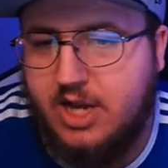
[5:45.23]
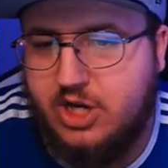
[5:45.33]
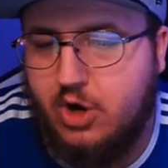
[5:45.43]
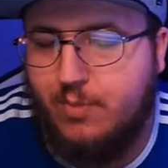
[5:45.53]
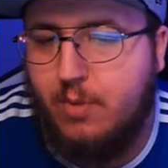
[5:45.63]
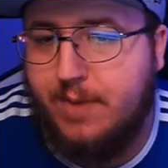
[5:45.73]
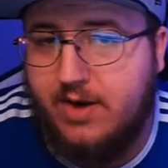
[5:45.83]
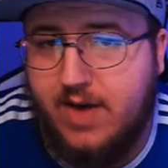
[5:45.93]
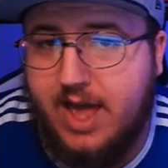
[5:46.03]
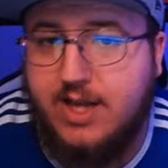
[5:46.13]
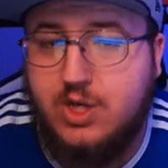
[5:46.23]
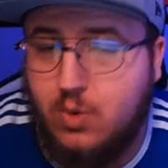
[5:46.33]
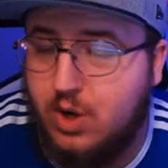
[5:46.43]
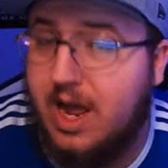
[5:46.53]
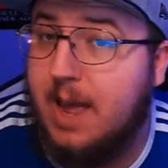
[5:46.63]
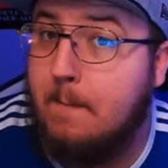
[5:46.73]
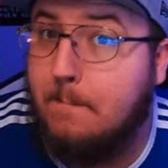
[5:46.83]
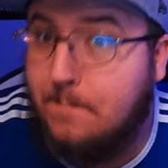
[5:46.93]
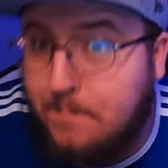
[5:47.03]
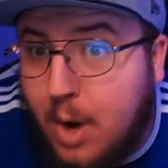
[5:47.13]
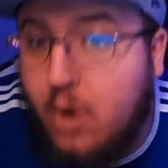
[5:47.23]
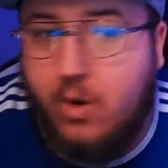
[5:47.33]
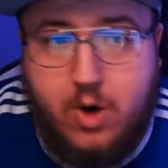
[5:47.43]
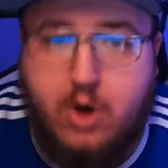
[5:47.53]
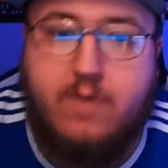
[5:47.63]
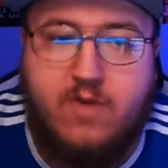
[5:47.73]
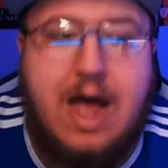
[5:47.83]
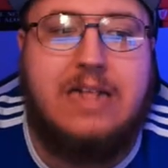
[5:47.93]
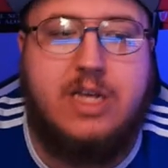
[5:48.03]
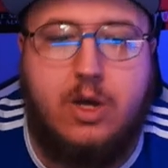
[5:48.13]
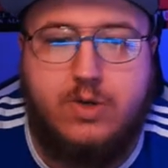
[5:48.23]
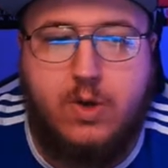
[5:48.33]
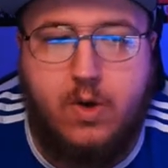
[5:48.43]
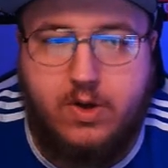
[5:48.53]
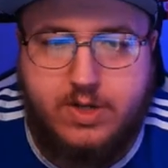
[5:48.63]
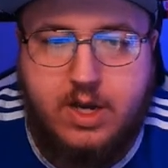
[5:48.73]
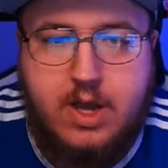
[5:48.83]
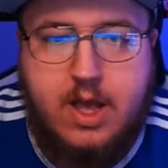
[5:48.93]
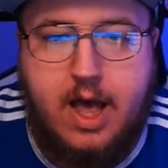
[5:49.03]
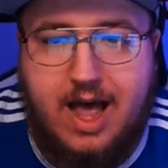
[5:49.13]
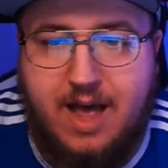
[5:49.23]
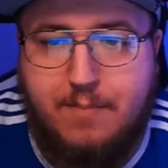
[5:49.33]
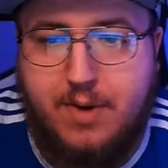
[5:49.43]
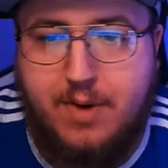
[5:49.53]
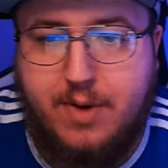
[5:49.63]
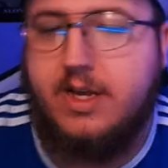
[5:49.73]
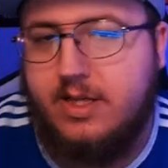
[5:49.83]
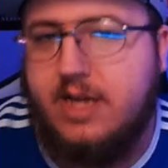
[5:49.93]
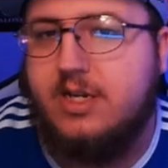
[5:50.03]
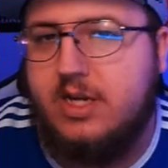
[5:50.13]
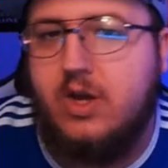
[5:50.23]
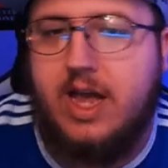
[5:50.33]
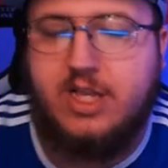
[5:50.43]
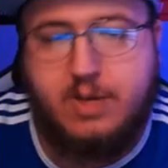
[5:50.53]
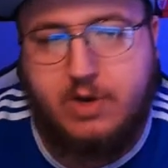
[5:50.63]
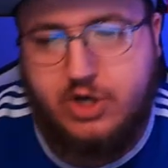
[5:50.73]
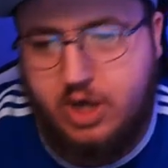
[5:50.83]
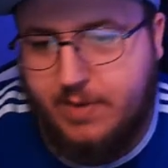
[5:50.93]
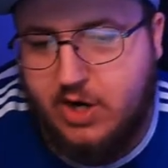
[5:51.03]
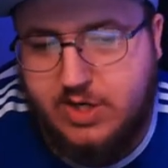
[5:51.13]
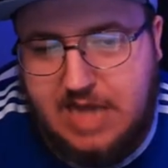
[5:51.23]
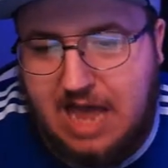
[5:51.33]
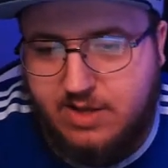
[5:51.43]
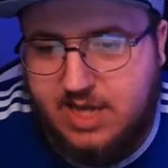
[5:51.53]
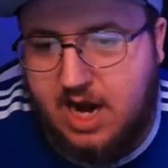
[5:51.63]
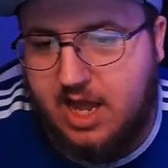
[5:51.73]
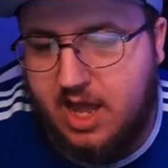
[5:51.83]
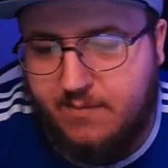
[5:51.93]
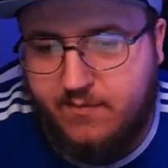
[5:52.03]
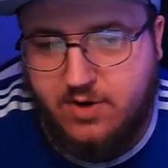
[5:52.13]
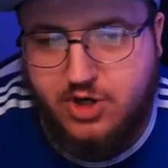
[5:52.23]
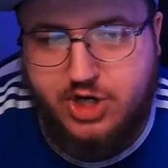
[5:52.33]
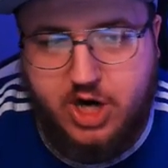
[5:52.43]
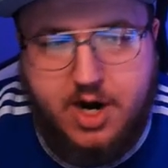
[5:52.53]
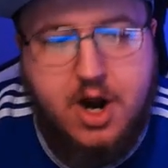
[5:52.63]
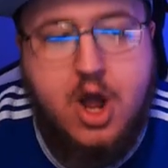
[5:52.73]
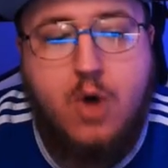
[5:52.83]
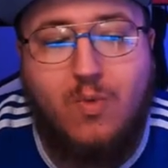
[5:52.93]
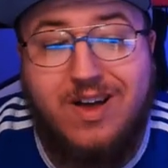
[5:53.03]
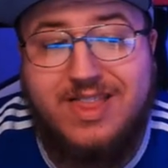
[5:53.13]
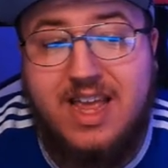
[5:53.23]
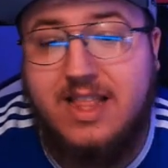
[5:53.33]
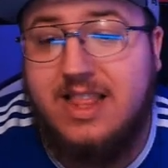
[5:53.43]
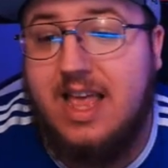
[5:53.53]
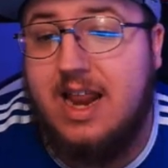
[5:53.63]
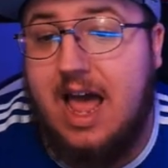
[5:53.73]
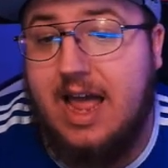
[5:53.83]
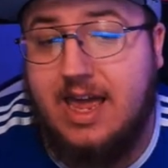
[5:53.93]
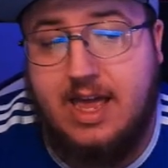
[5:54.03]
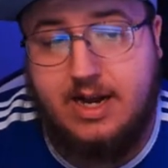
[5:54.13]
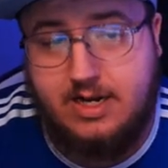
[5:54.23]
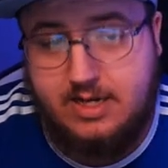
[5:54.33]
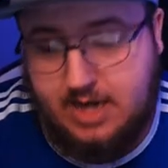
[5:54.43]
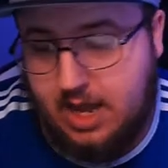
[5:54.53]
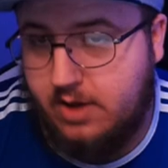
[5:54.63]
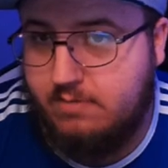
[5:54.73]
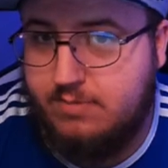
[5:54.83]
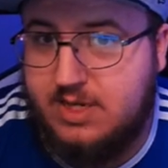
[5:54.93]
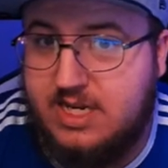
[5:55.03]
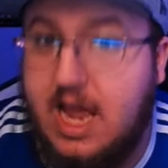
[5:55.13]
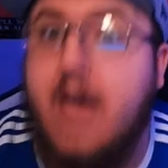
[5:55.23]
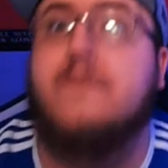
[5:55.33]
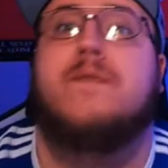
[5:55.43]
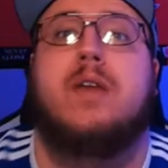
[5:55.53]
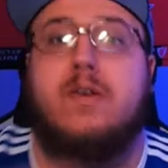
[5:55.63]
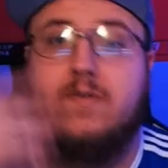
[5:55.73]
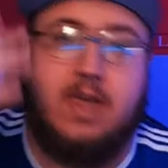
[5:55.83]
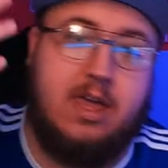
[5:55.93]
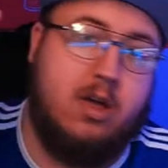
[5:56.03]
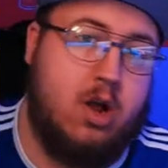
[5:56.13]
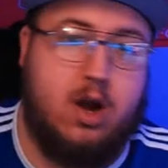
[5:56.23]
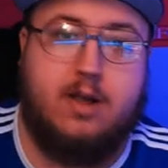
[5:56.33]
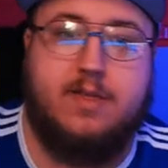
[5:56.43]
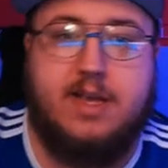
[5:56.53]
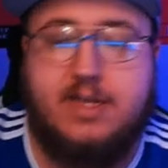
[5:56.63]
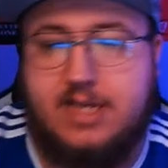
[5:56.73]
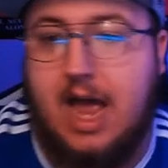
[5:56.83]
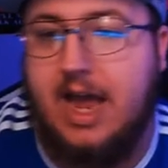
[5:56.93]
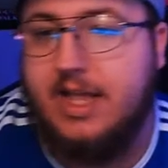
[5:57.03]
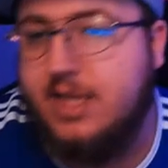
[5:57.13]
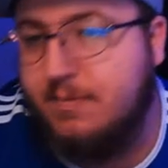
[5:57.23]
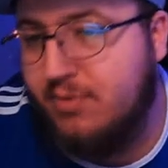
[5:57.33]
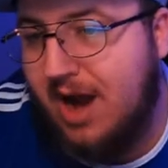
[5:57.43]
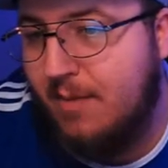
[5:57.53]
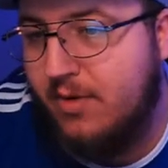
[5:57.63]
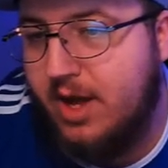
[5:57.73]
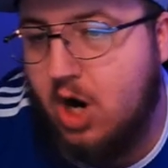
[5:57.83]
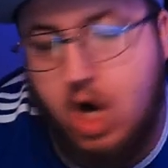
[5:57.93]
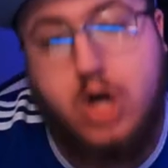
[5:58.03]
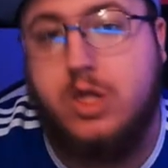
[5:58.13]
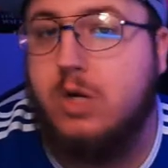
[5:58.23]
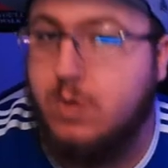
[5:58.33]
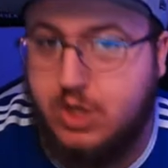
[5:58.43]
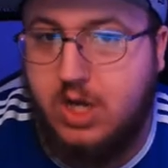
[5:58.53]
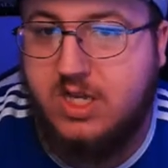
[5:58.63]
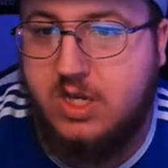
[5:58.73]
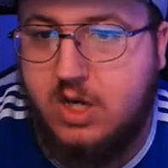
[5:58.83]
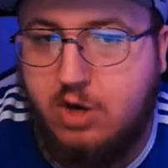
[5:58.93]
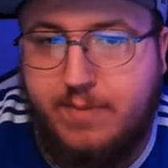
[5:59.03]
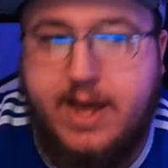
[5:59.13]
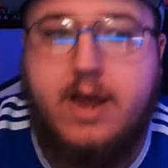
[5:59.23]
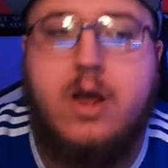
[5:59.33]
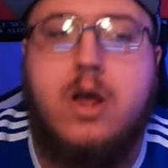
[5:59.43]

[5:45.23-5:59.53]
Ciro Immobile scored a boatload of Lazio's goals, but they still had some contributors outside of him for sure. One thing that I can tell definitely hurt these sides and probably hurt the results a little bit